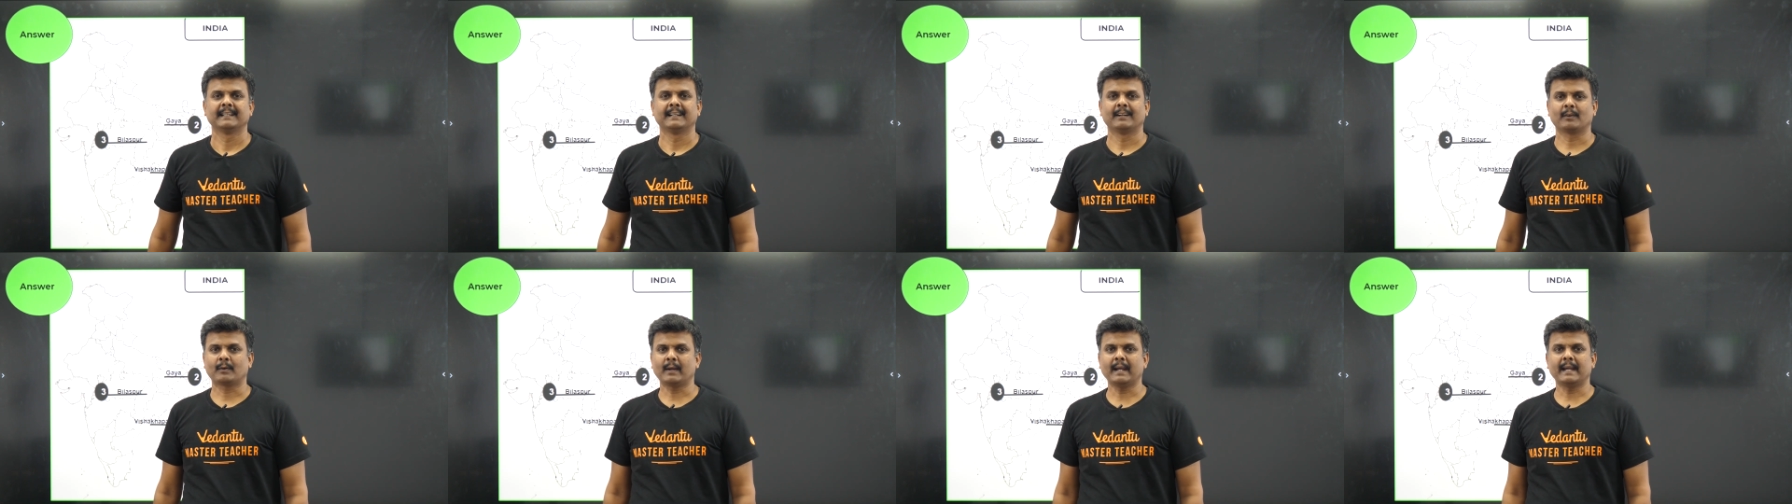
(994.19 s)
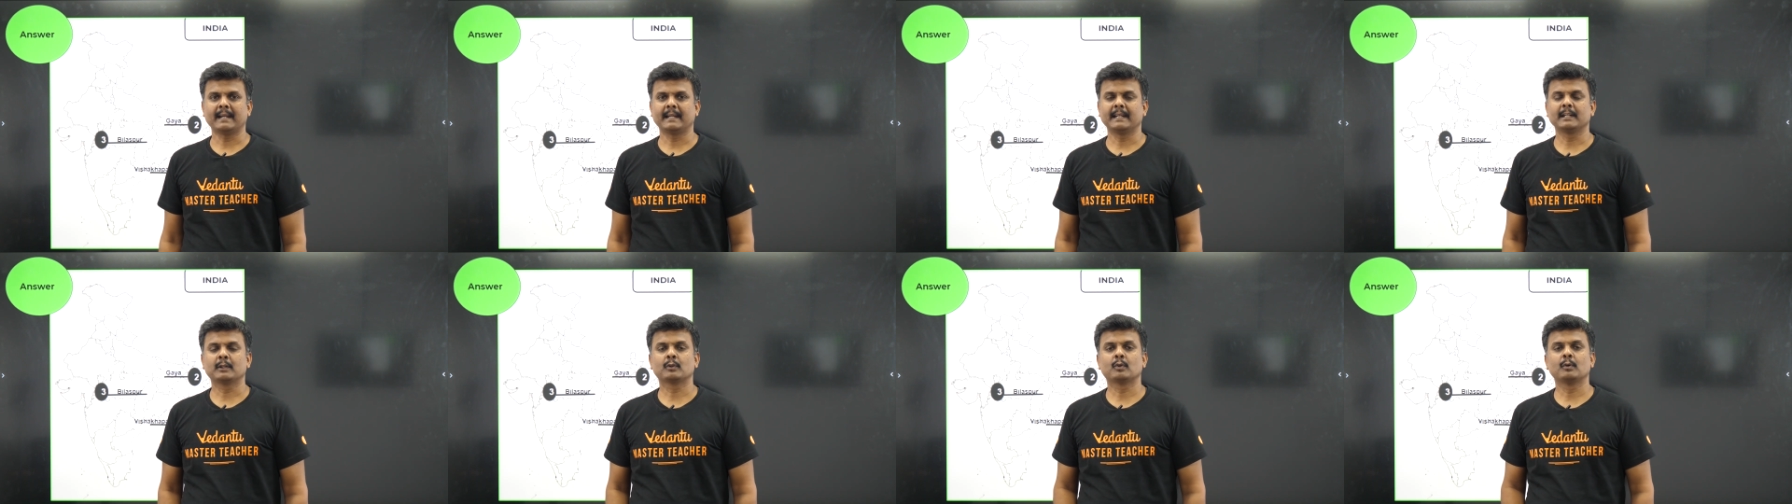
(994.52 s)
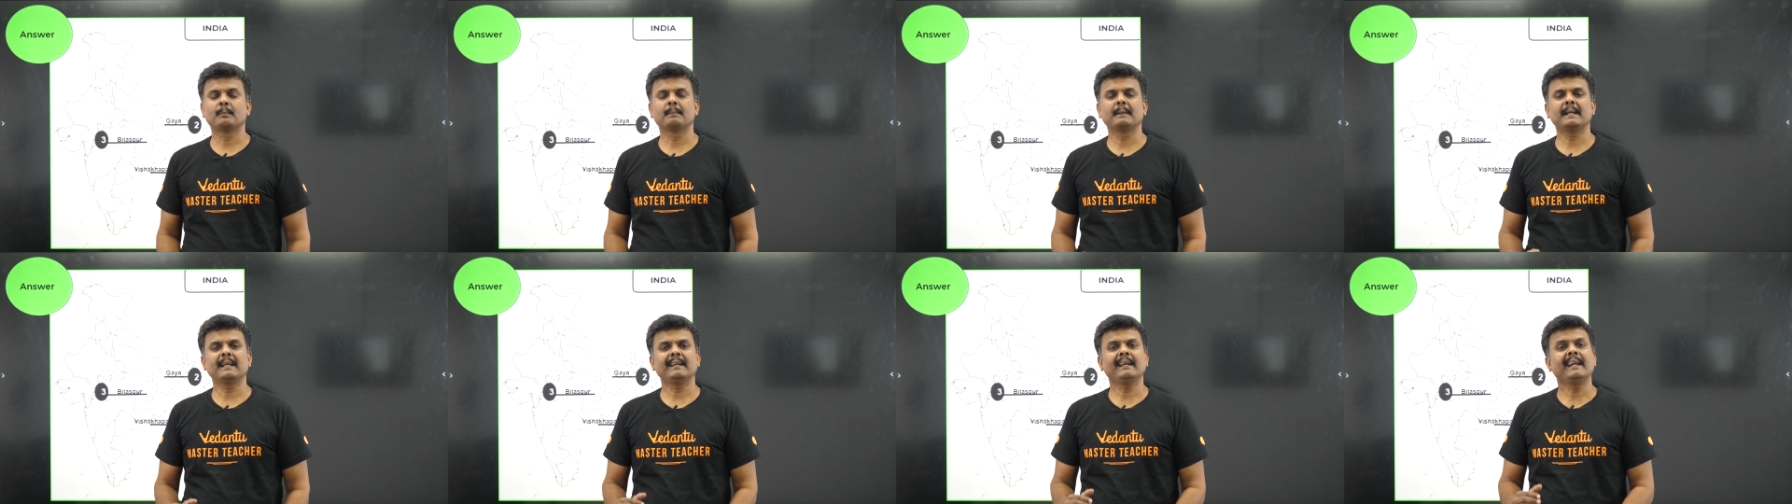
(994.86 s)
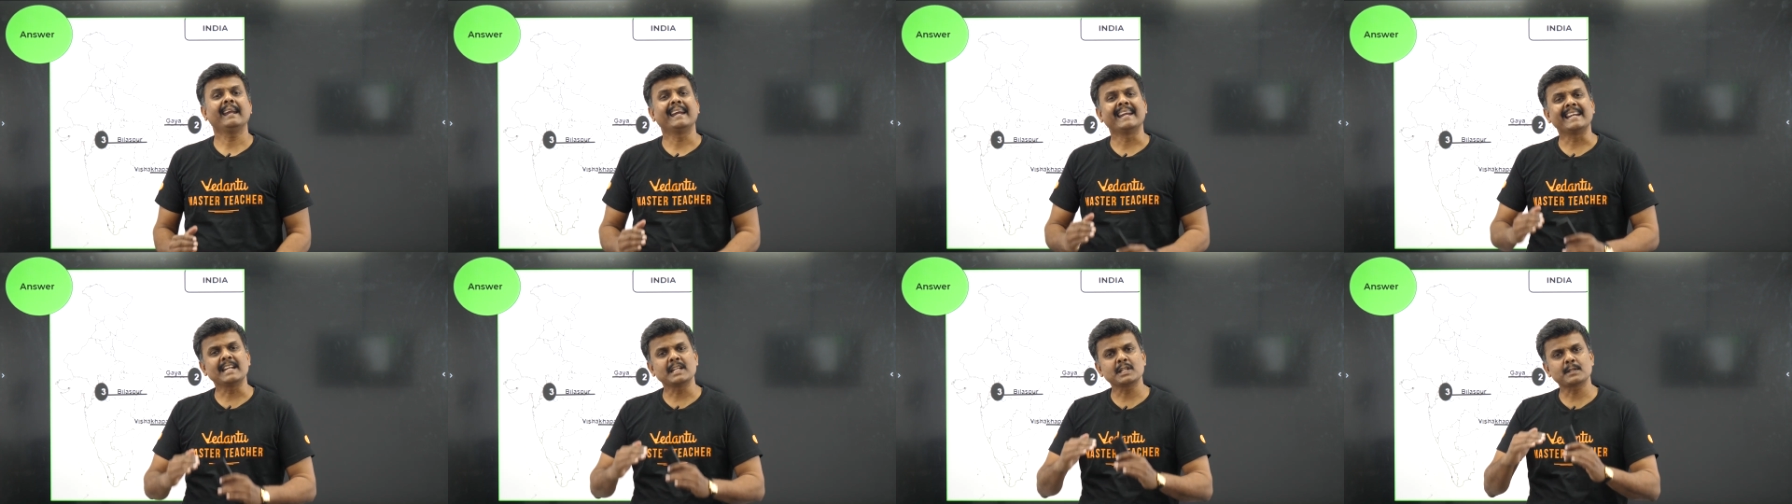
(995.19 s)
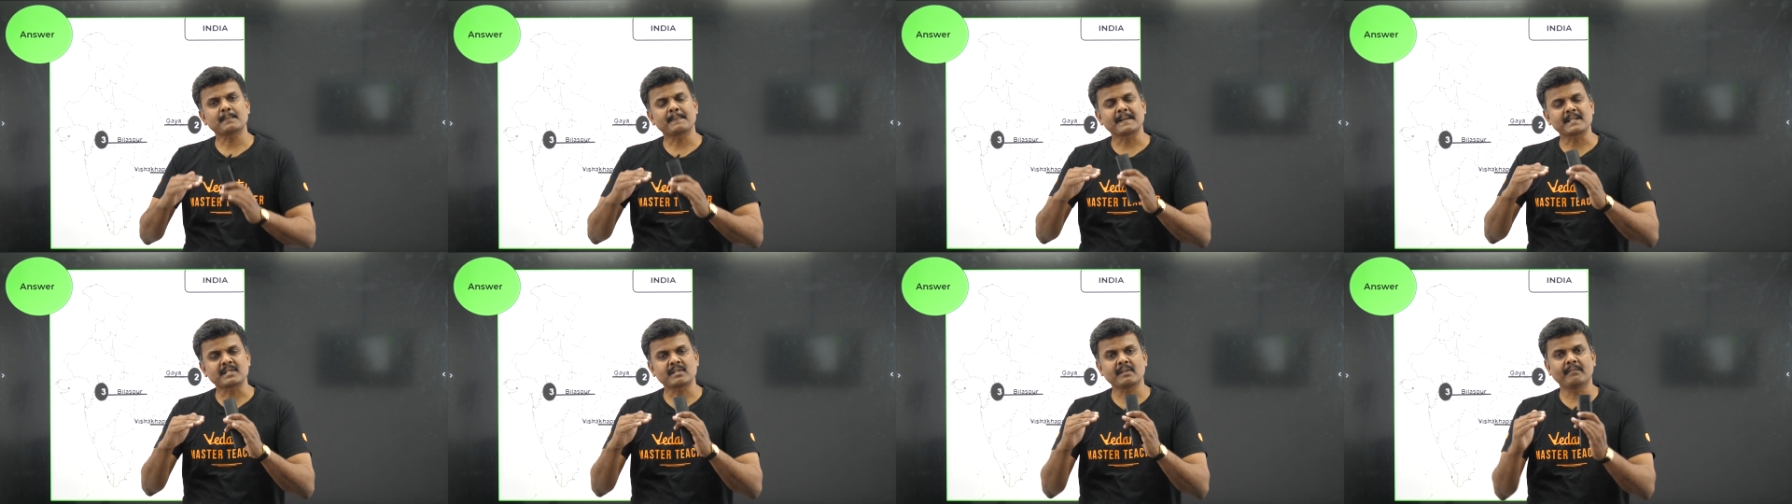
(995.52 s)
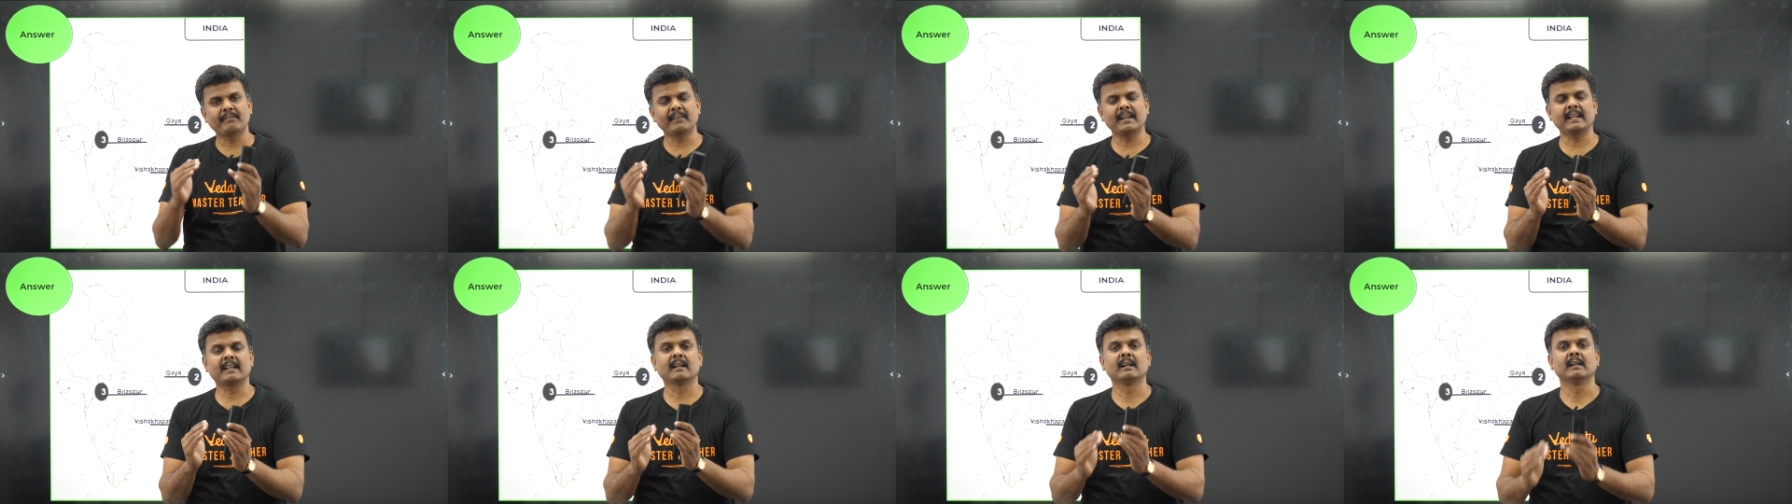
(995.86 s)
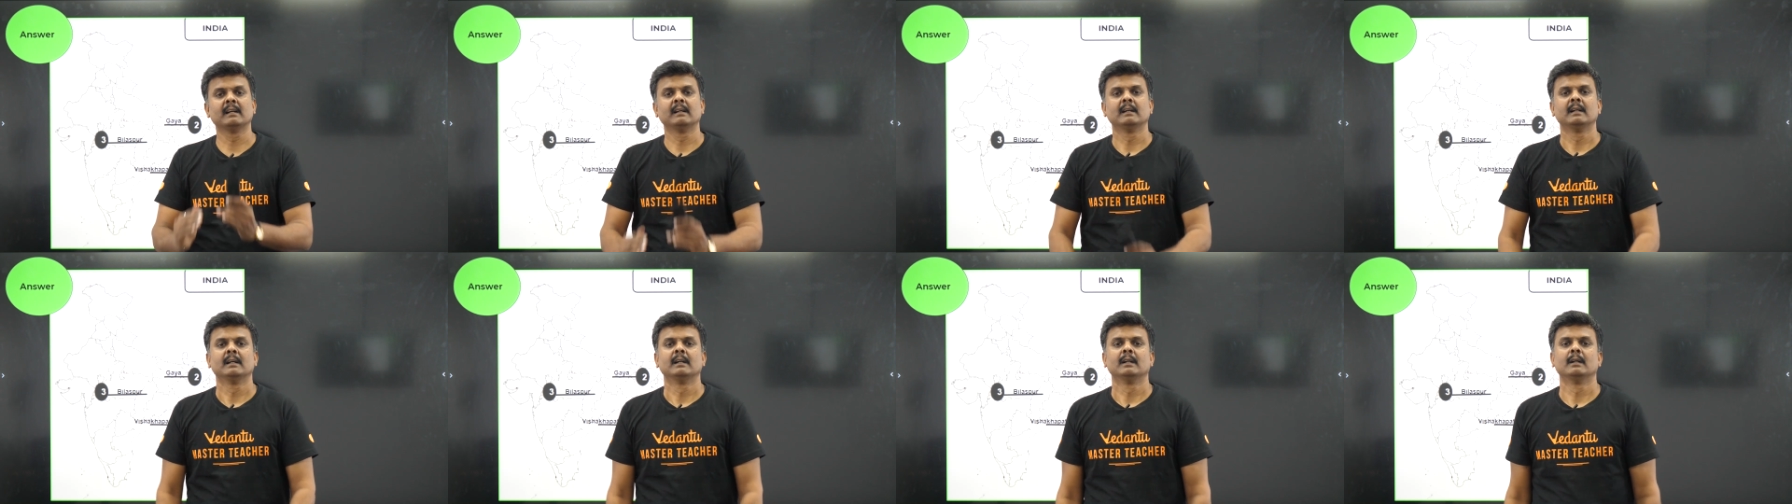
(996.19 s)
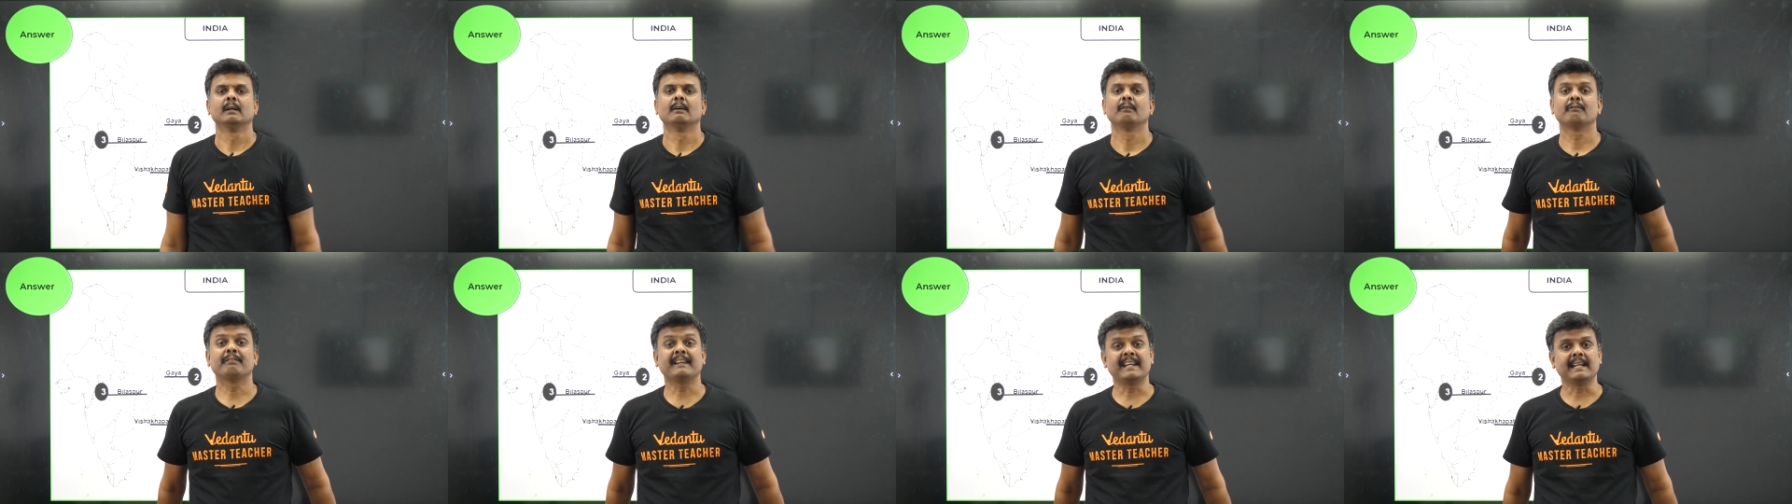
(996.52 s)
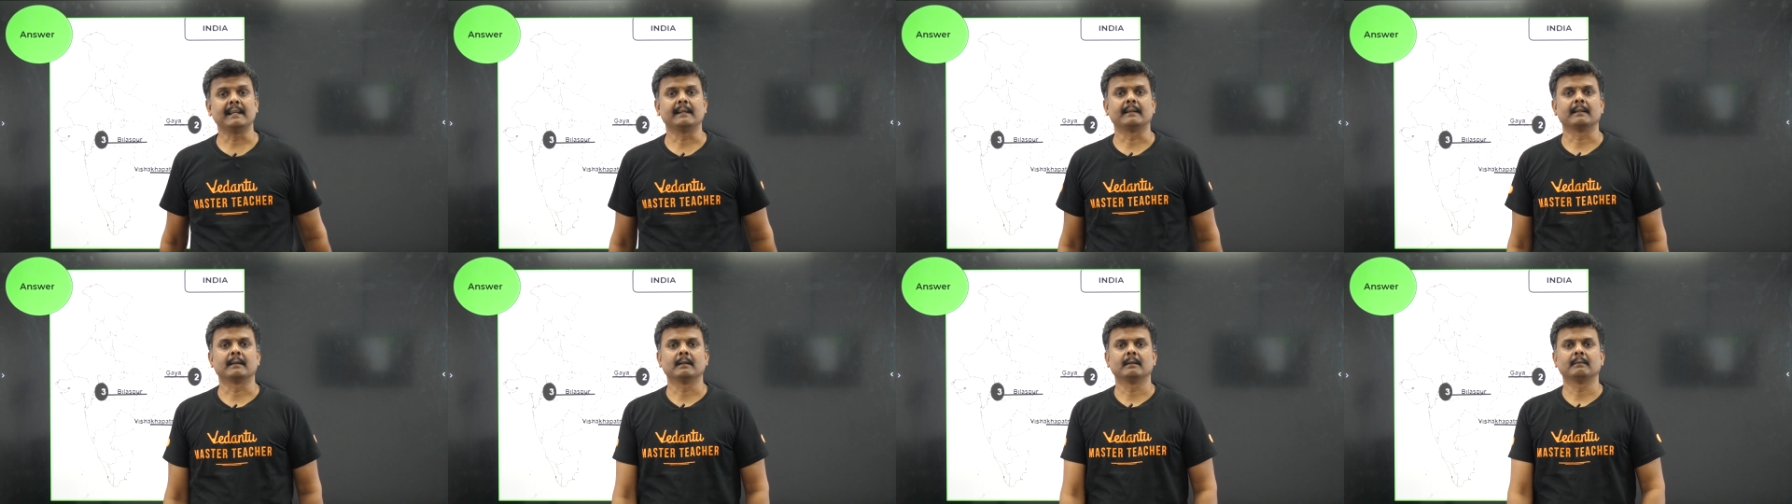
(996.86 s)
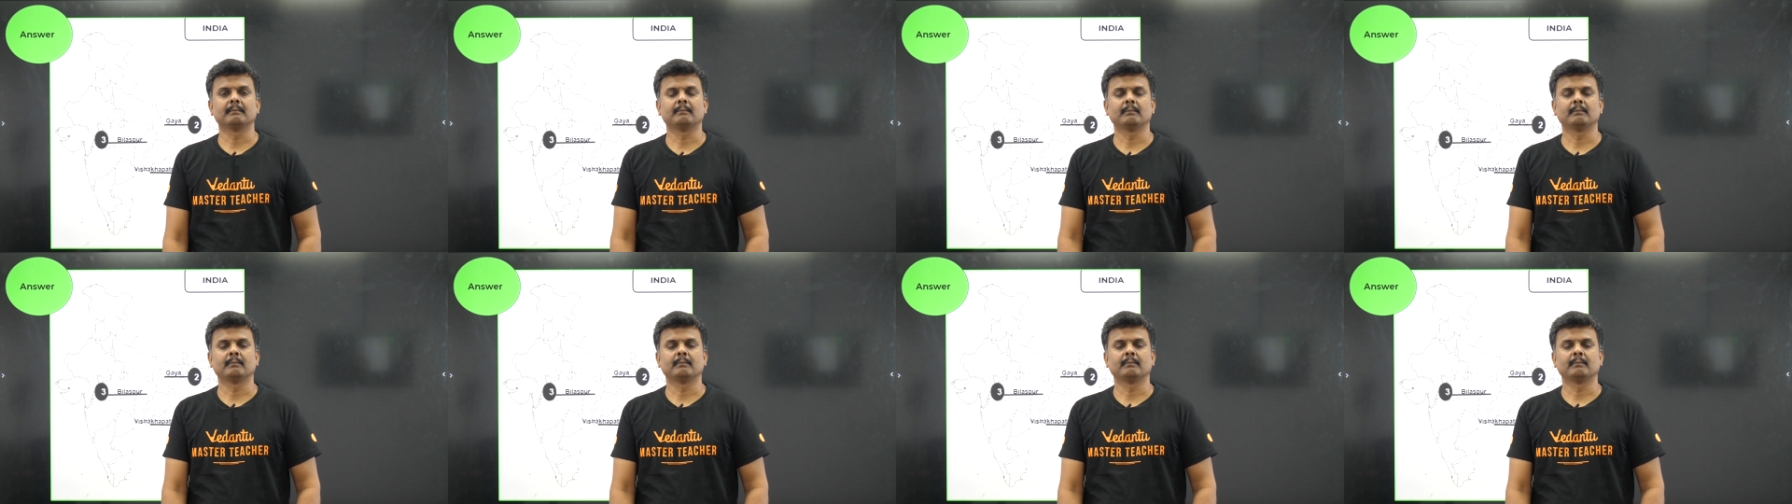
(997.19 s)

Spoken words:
okay, it could be any specific field,